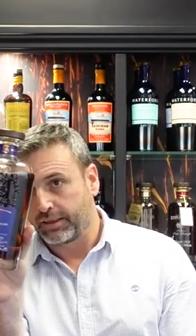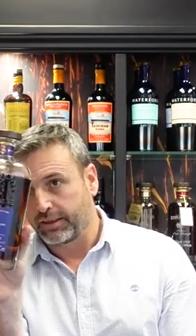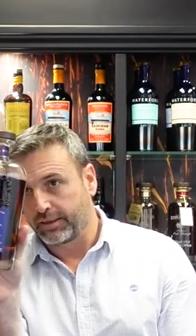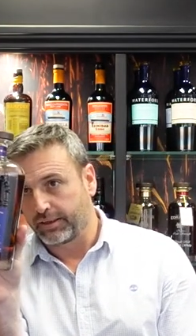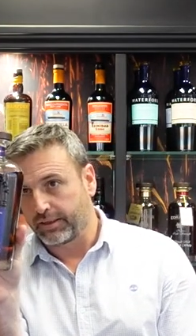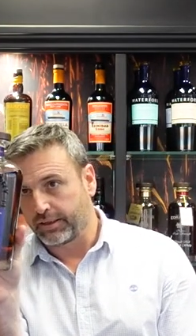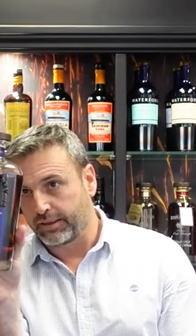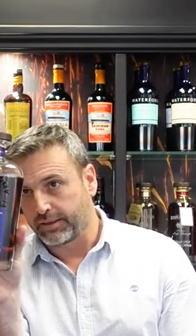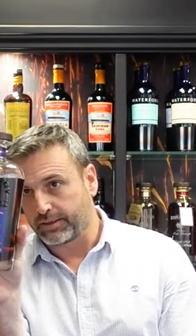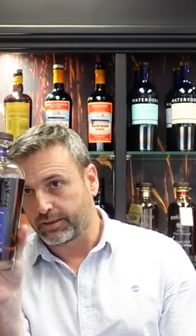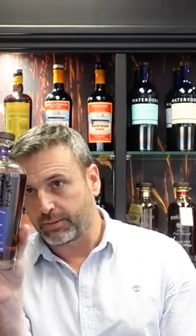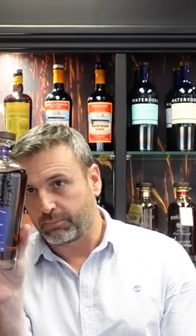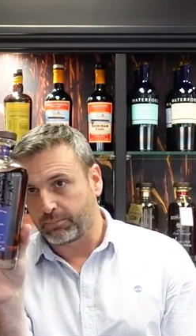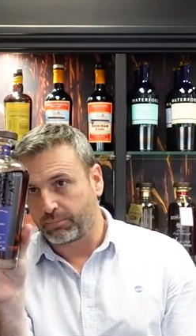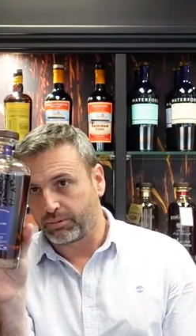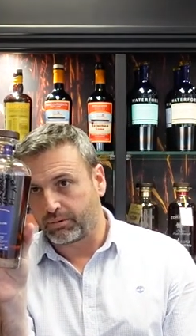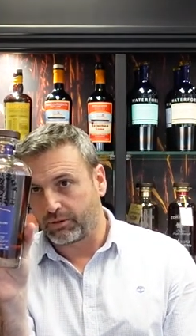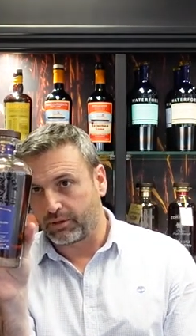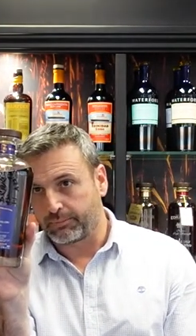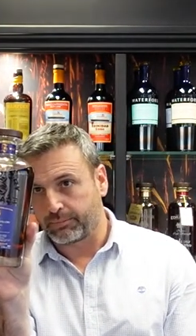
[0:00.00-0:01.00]
That is a
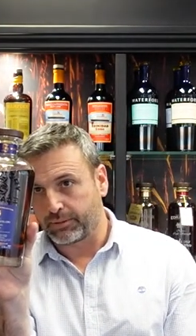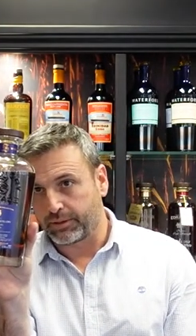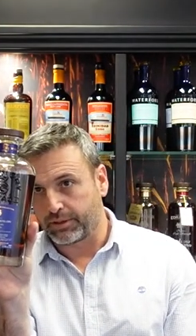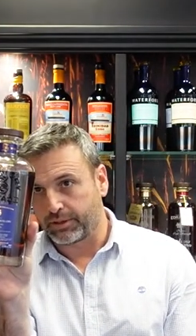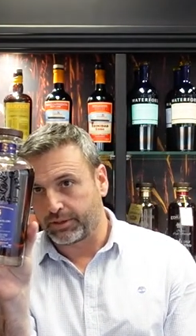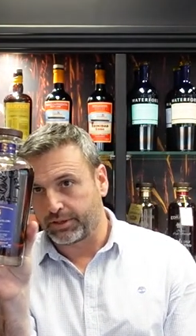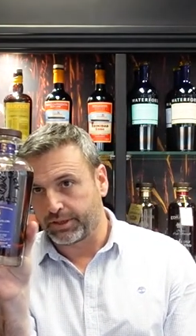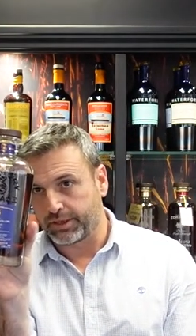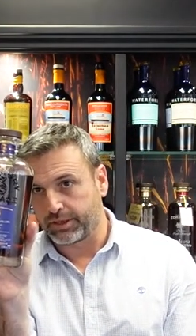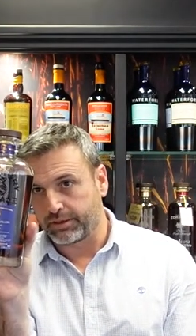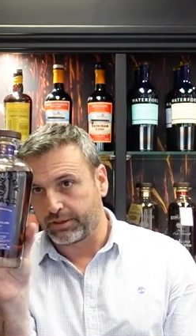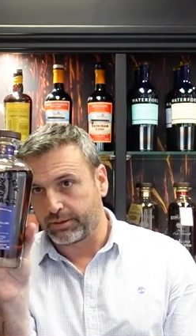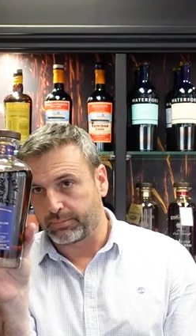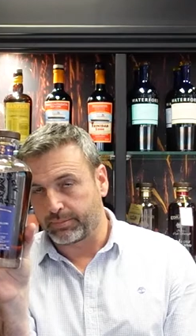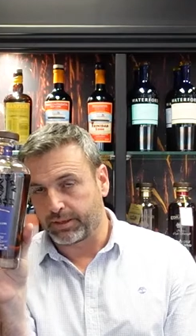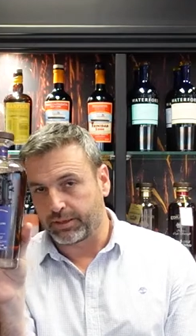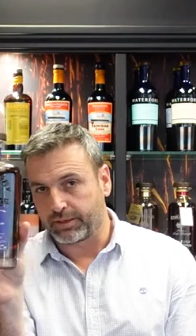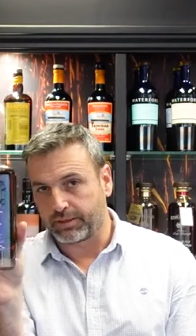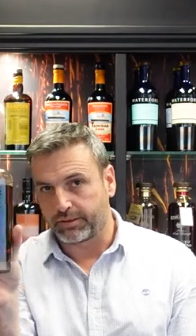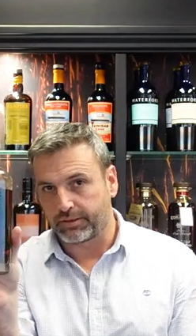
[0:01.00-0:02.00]
proper sherry
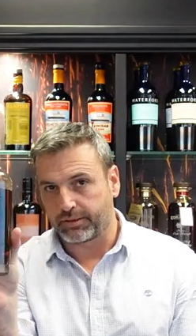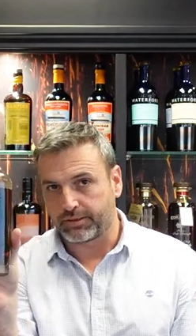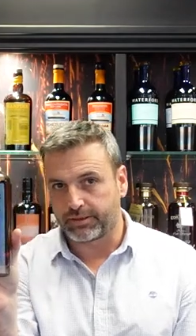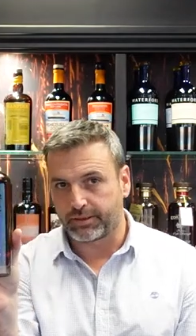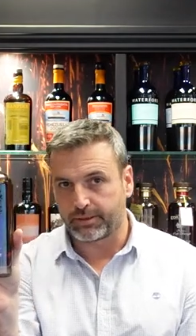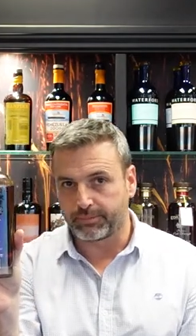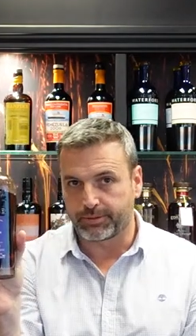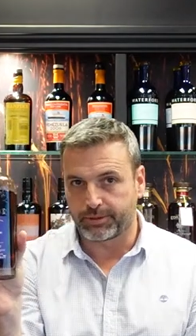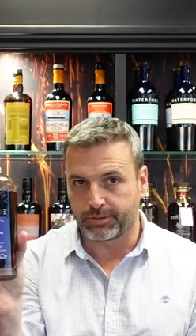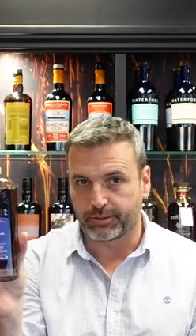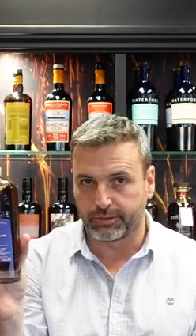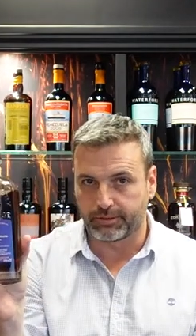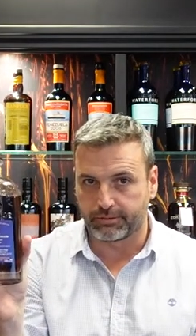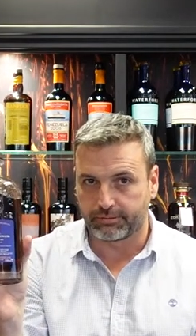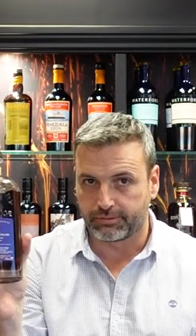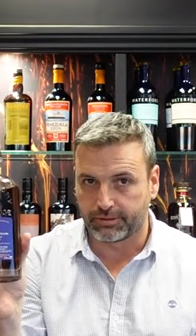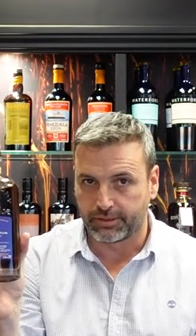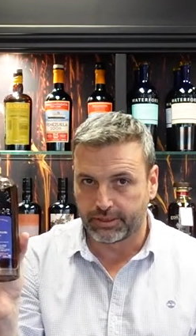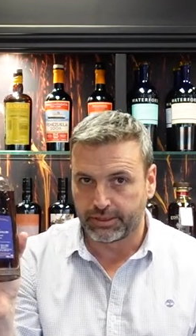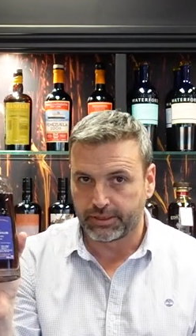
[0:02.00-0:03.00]
butt, not some sort
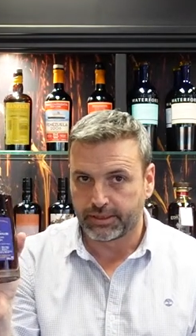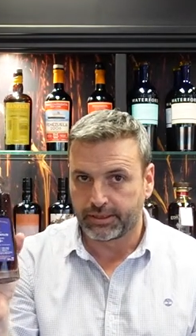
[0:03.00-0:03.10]
of